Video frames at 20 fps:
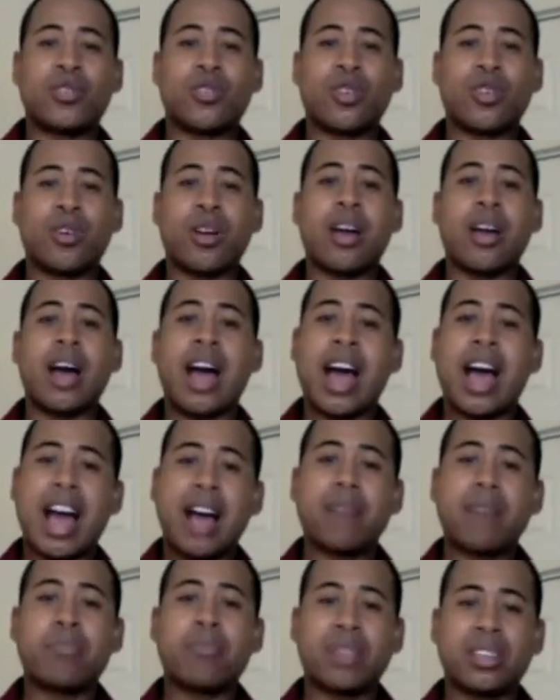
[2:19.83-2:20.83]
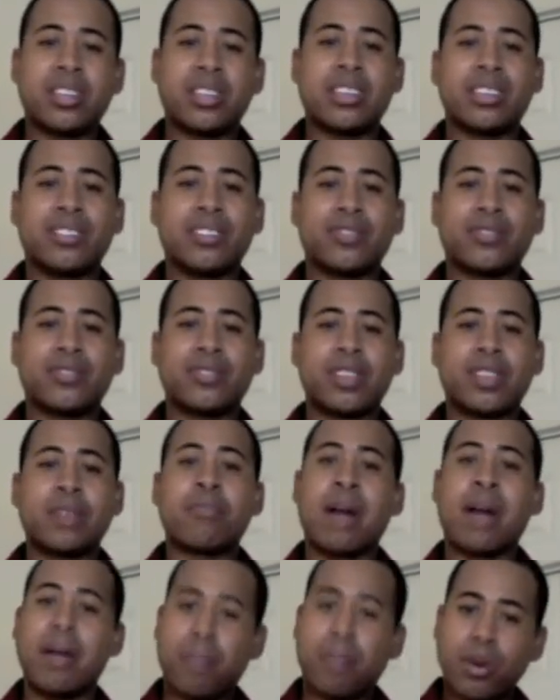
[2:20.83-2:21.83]
or I believe, in
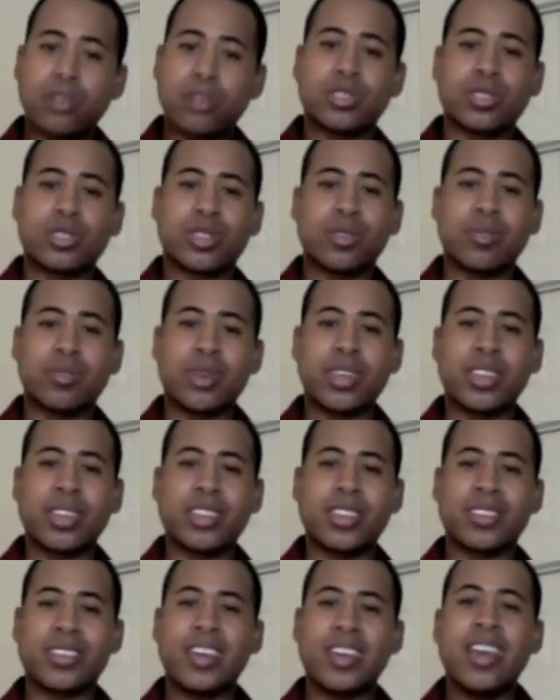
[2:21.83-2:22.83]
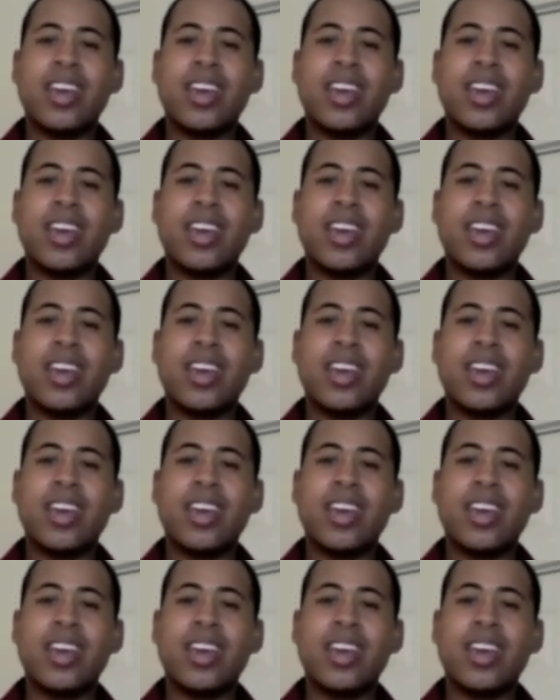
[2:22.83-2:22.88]
my personal opinion.